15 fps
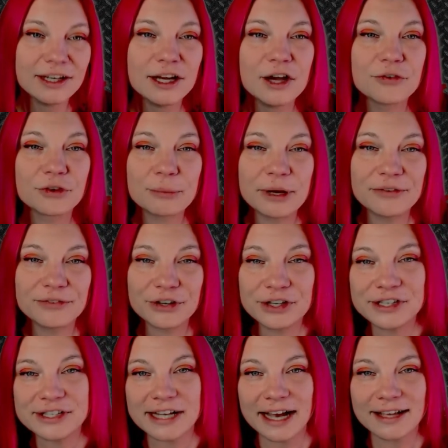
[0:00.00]
For my first
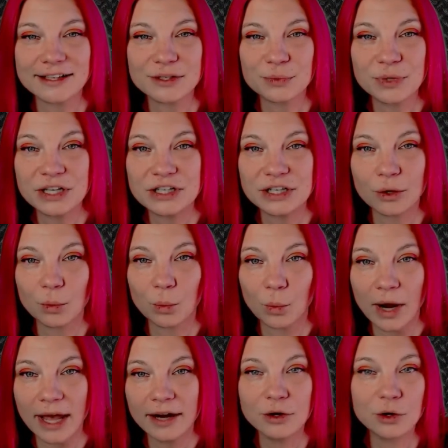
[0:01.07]
test, we took a
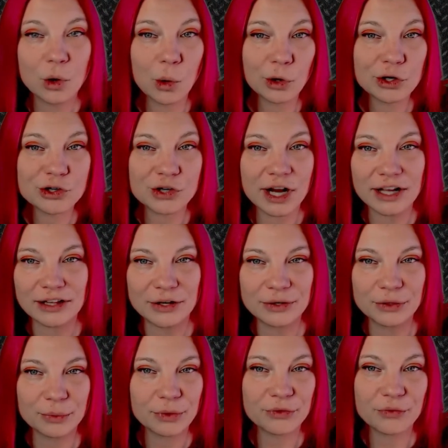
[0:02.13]
red core truck loaded
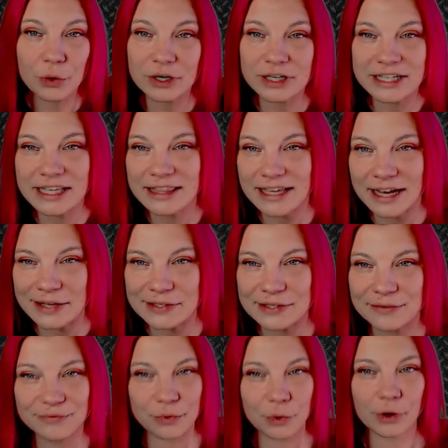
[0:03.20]
with
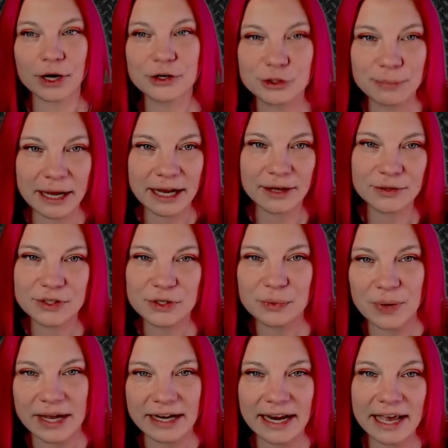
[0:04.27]
14,400 pounds in
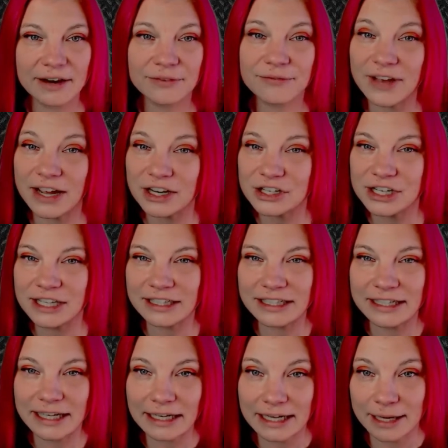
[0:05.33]
weight and affectionately
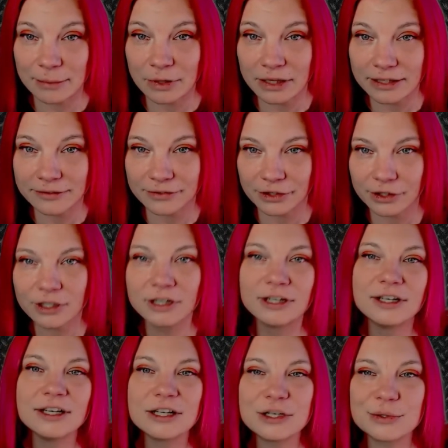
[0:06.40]
nicknamed Clifford
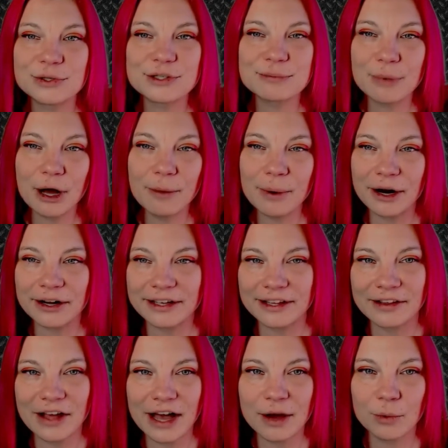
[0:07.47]
to a small parking
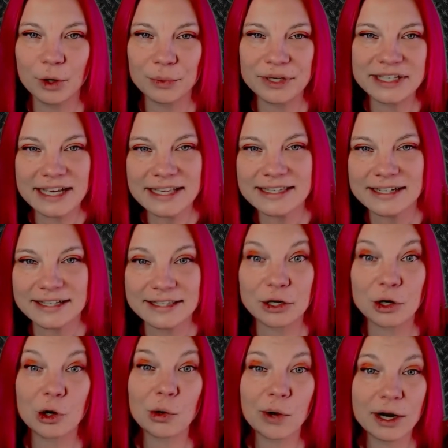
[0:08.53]
lot where we tested its
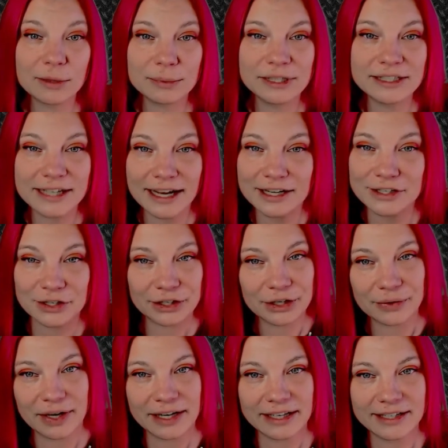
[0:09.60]
incredibly tight turning
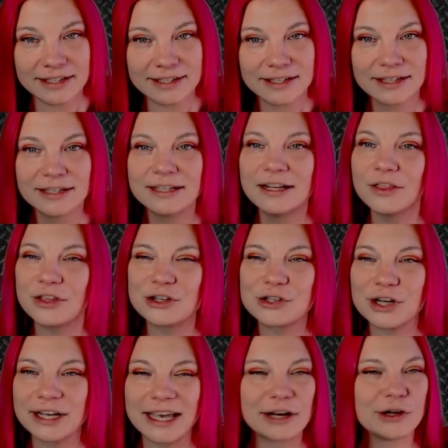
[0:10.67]
radius. The
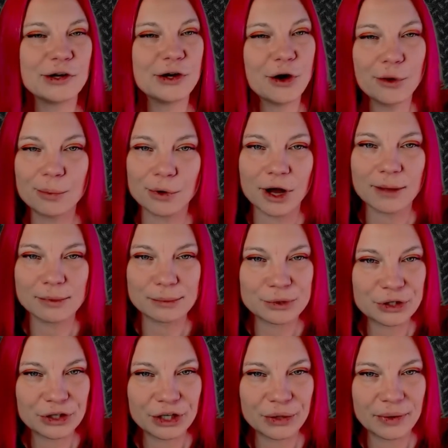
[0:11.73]
truck had no problem
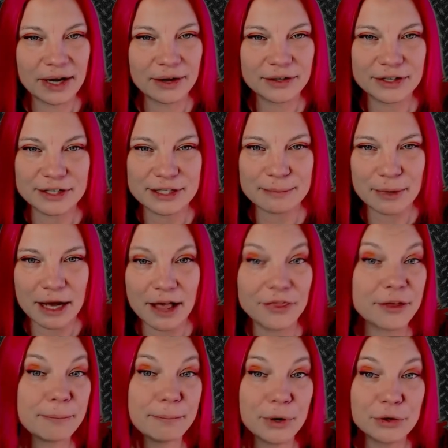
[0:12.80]
turning around in a spot that
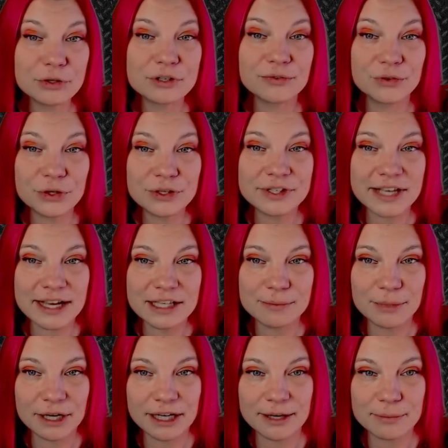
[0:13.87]
most full size
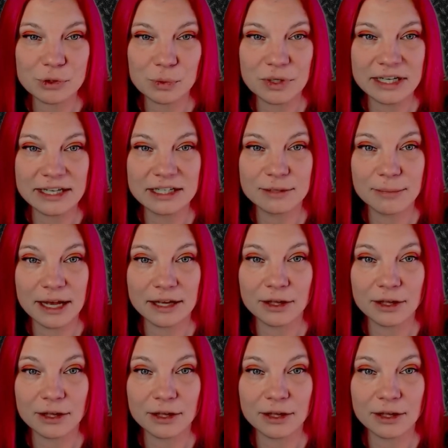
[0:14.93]
pickups would need to make a